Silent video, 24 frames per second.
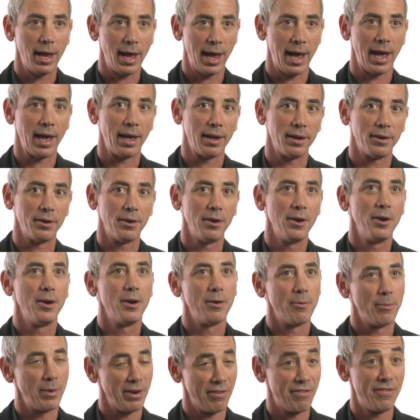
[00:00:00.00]
and
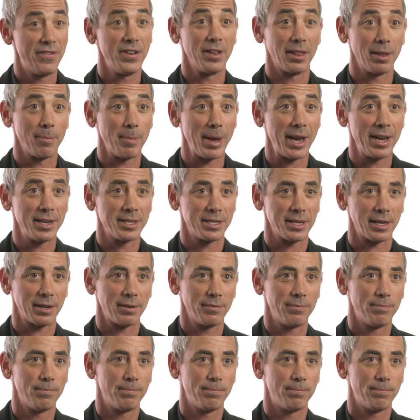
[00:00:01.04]
we feel amazing